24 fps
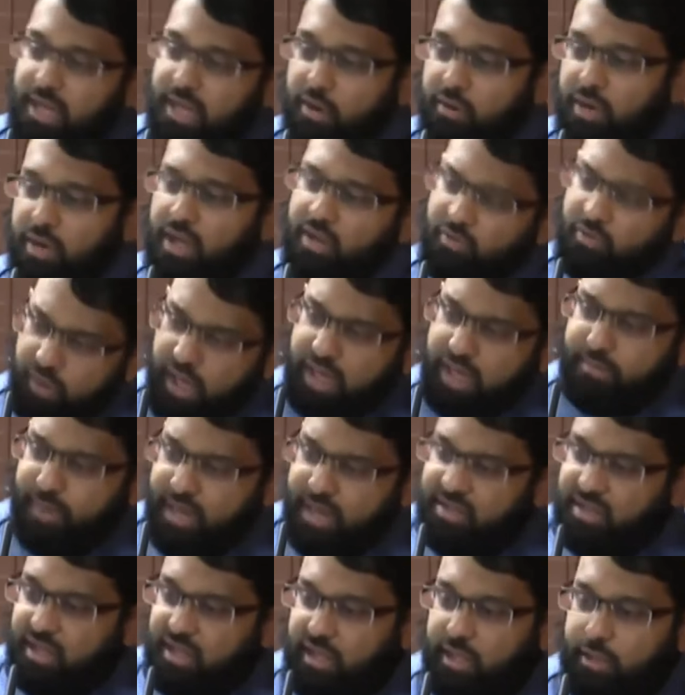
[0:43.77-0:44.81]
down right
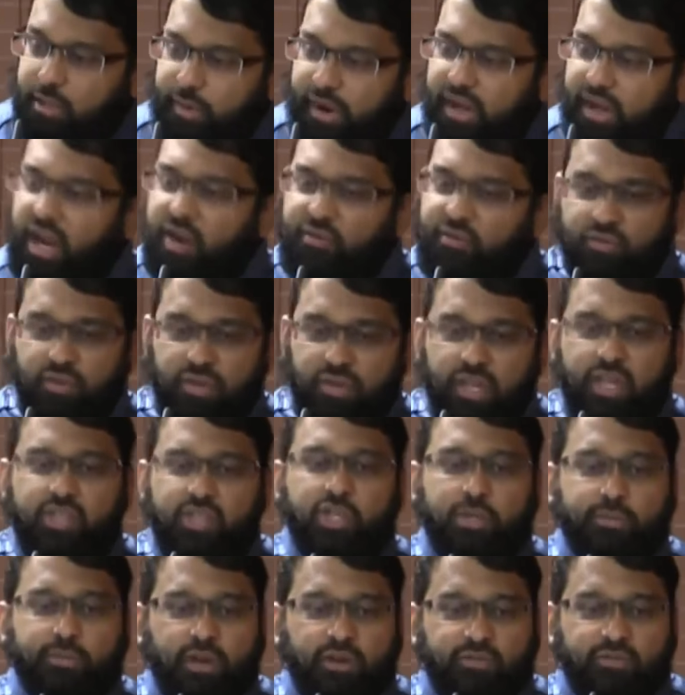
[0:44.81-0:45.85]
after the
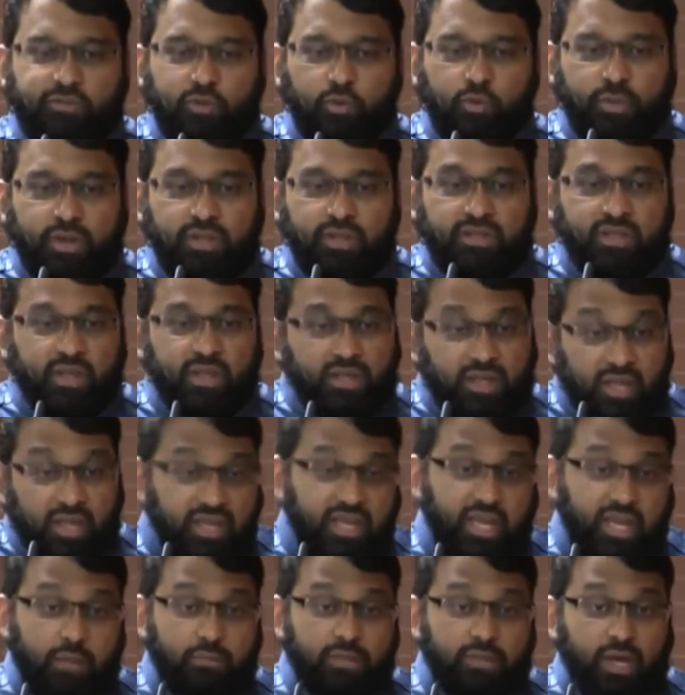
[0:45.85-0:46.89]
hijrah by a few months. They
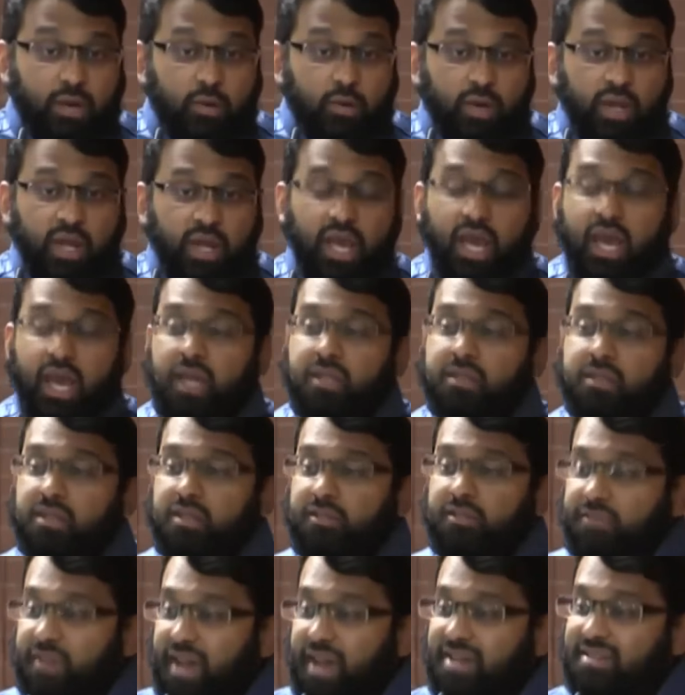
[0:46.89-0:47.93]
came down, and
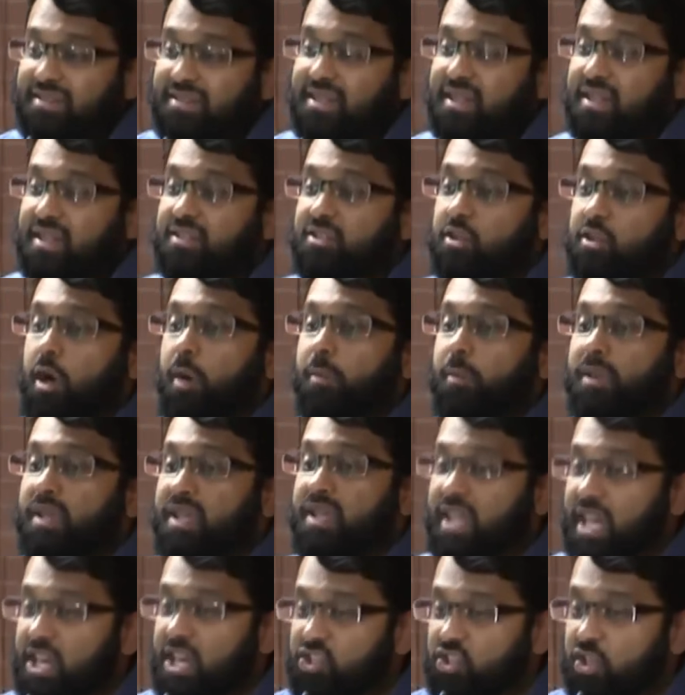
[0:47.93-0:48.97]
fasting is an
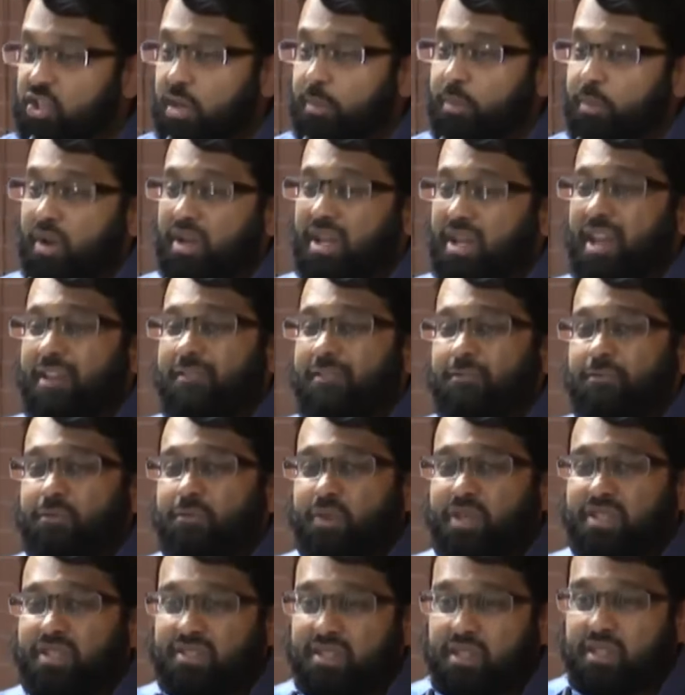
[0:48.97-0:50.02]
obligation upon
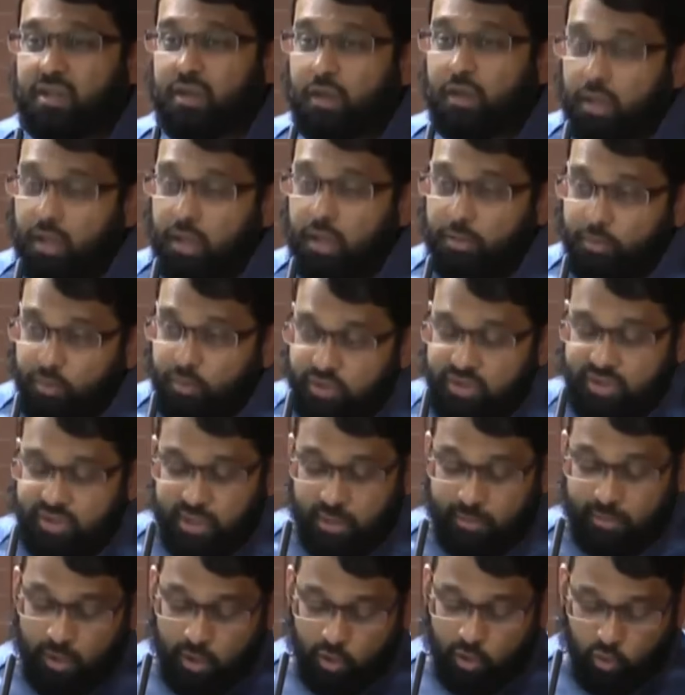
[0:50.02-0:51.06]
every single
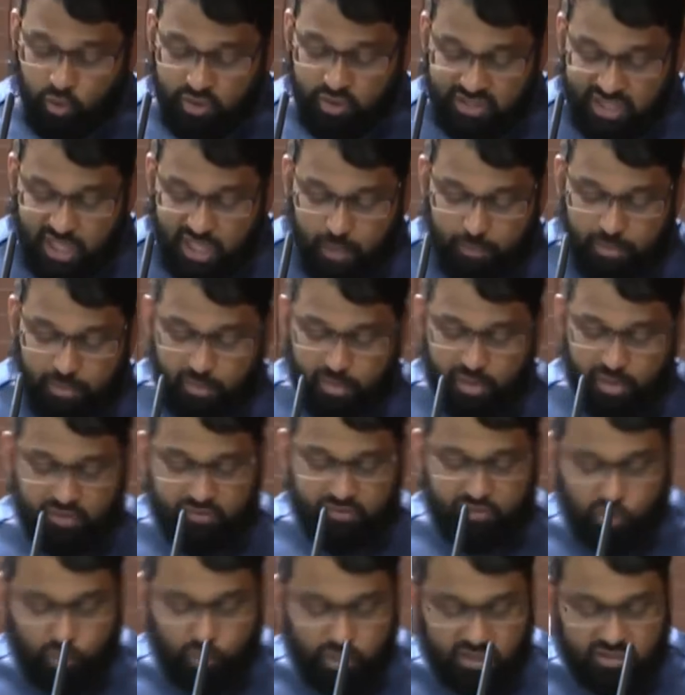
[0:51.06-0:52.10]
Muslim who is capable
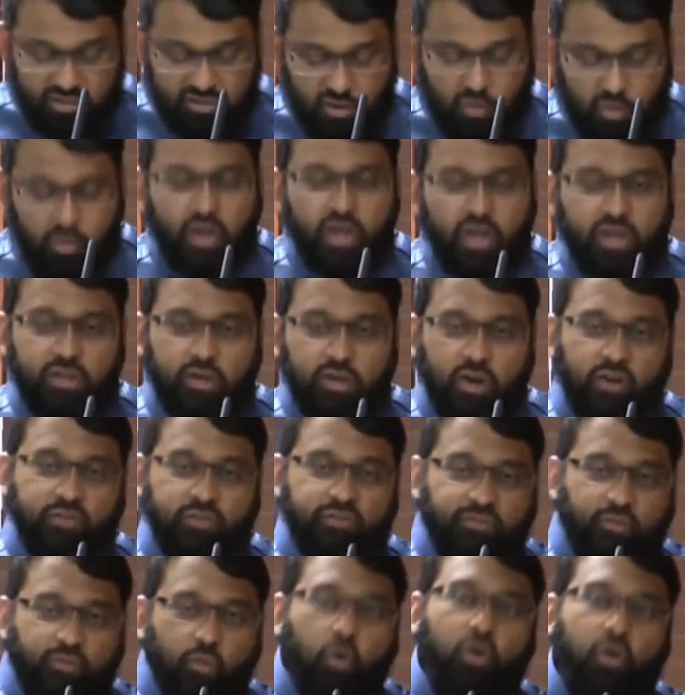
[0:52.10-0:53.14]
of doing so. There are
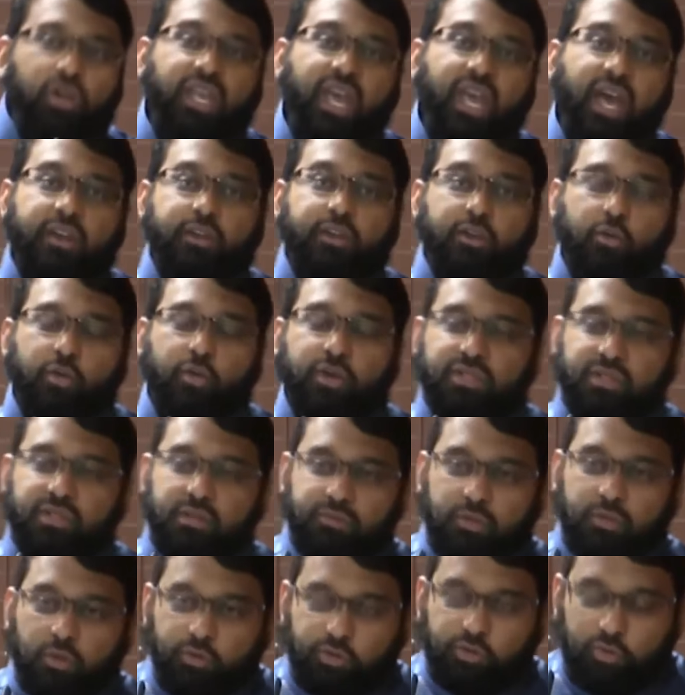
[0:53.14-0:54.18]
four categories
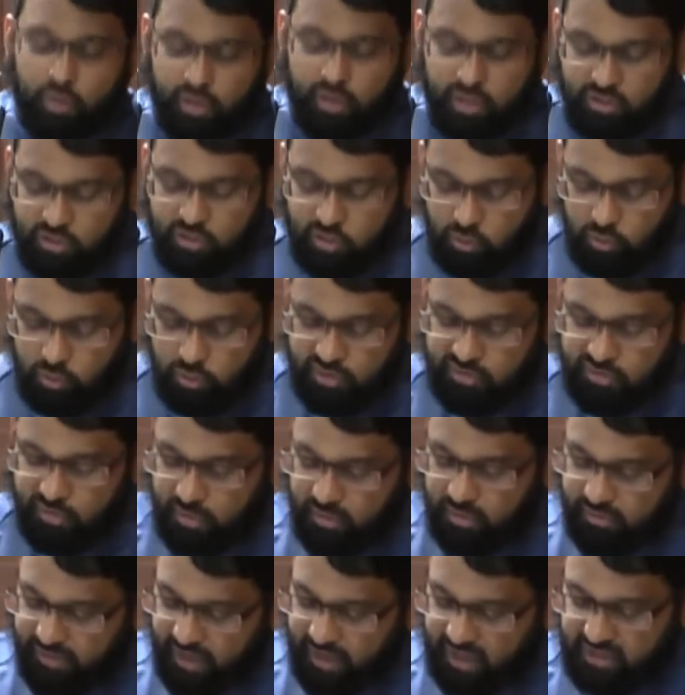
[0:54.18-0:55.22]
of those who are excused from
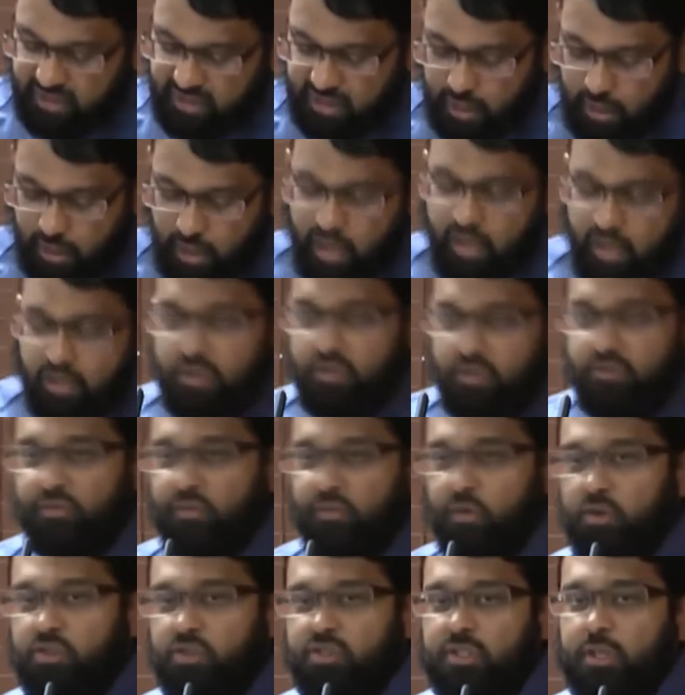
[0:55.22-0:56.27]
the fasting. The
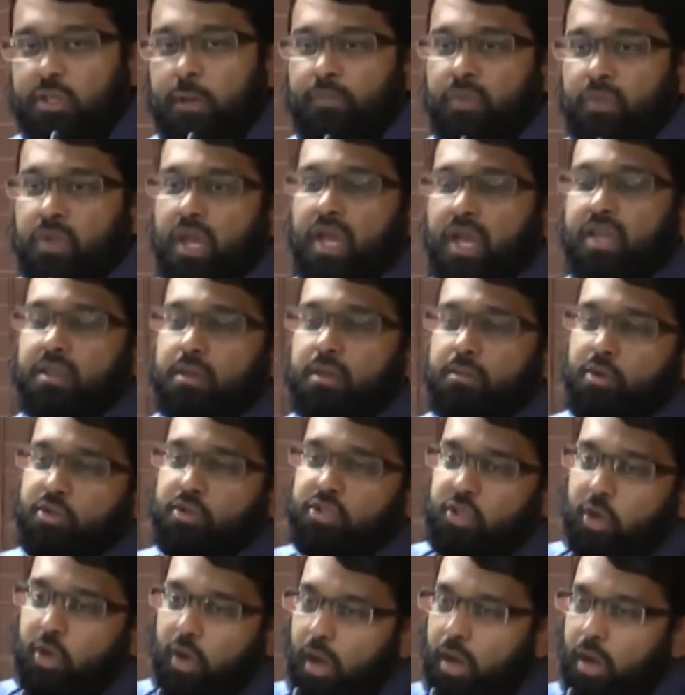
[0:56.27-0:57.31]
first and the
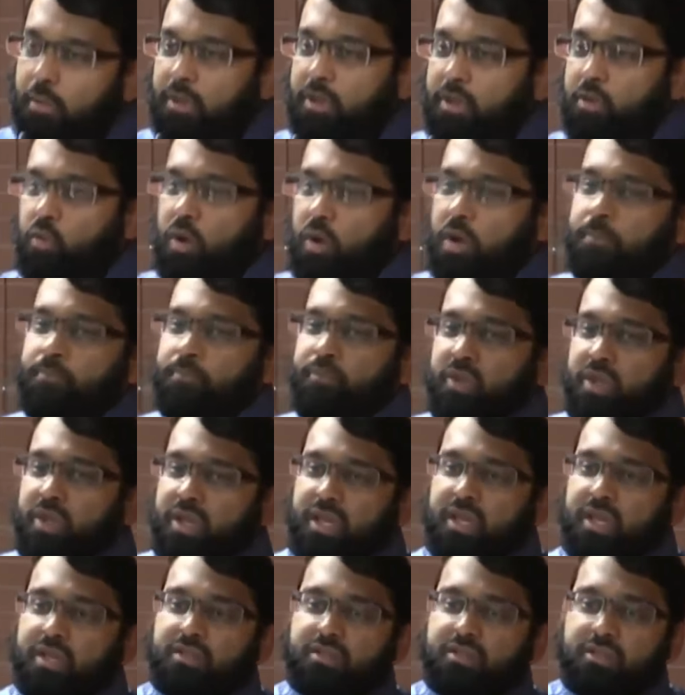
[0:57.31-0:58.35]
most common one
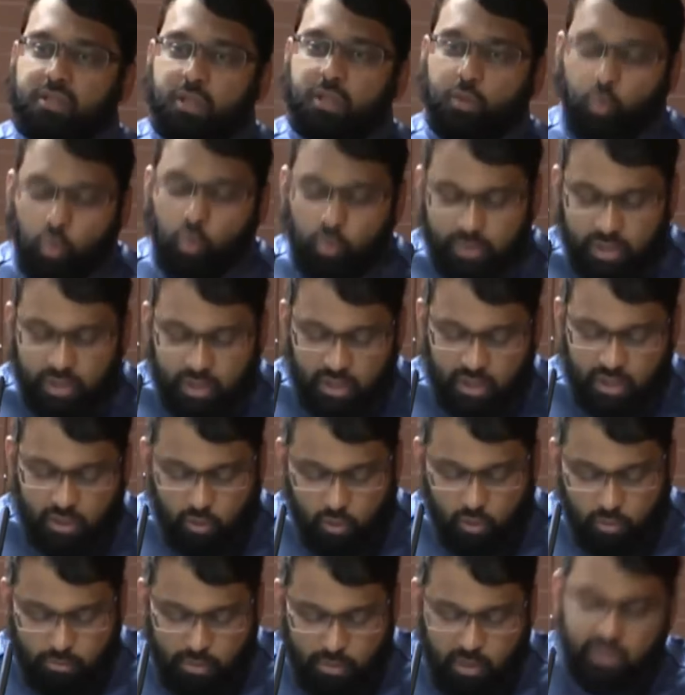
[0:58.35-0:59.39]
is the woman in
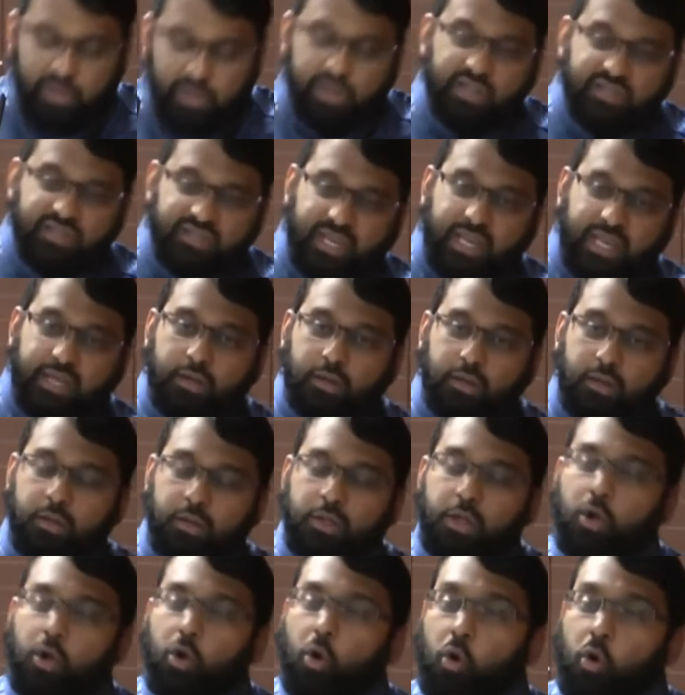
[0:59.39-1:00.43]
her monthly
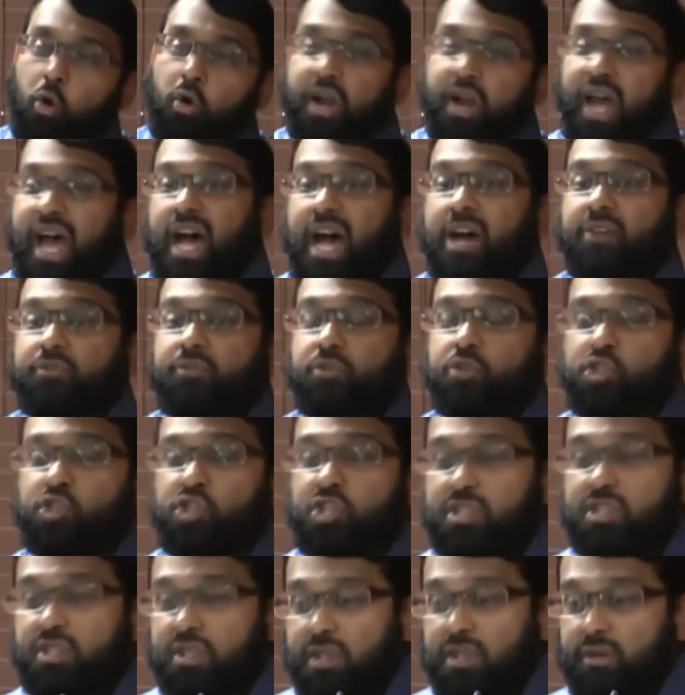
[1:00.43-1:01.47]
cycle, or after
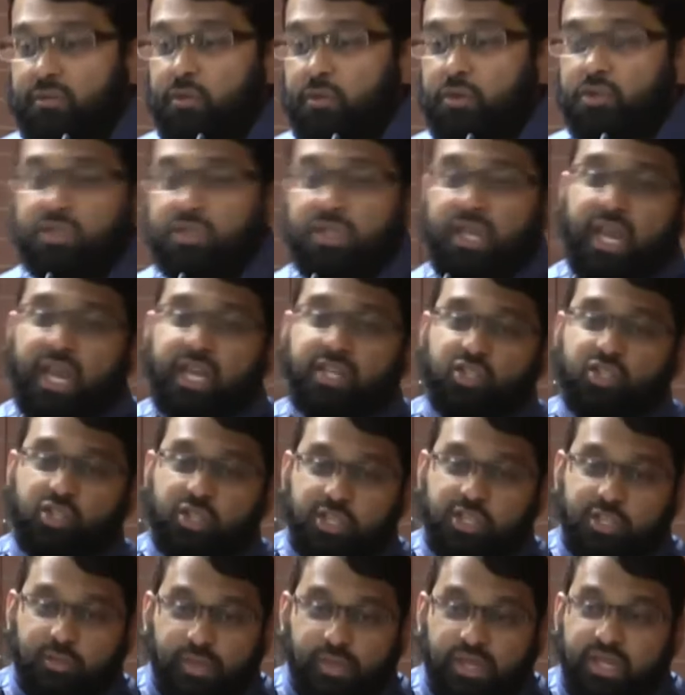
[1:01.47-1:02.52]
she delivers and she
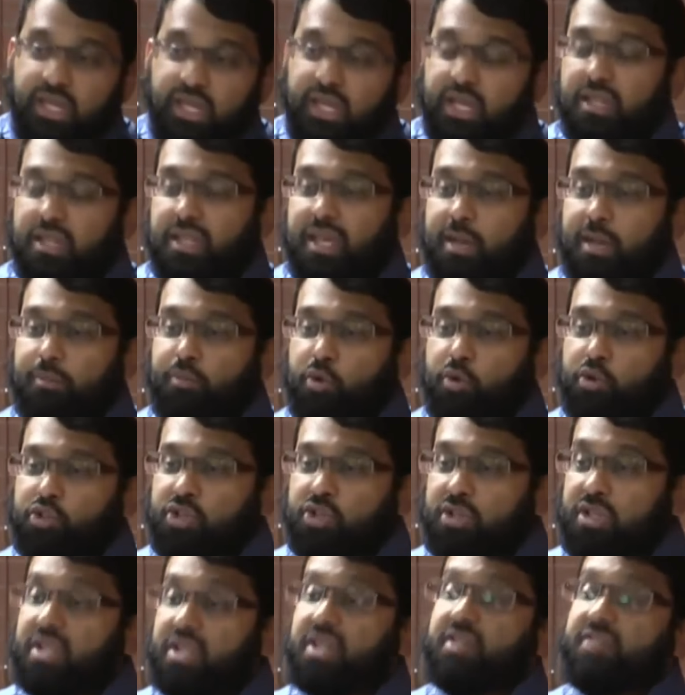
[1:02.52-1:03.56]
is bleeding in that portion, the